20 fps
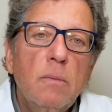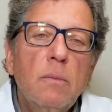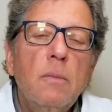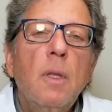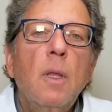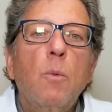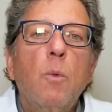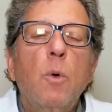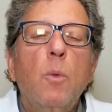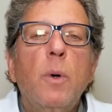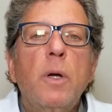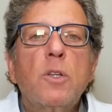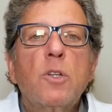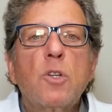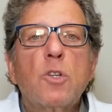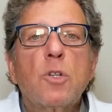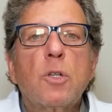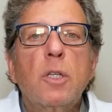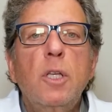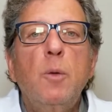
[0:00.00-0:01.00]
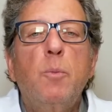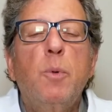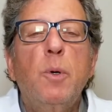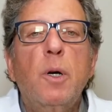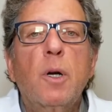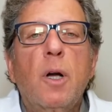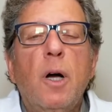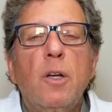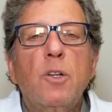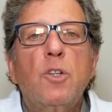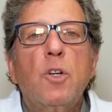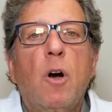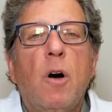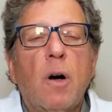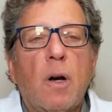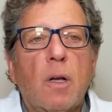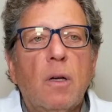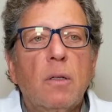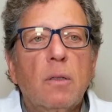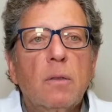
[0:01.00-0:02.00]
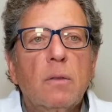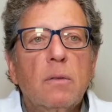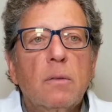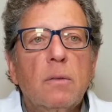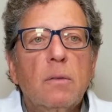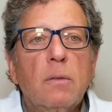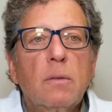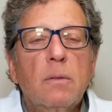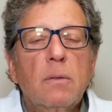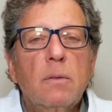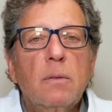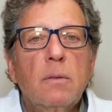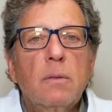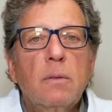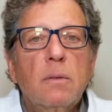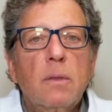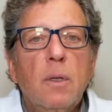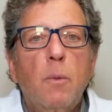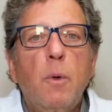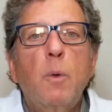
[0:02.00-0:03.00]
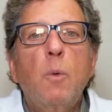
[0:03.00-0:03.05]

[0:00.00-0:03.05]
We went to sleep when it got dark. We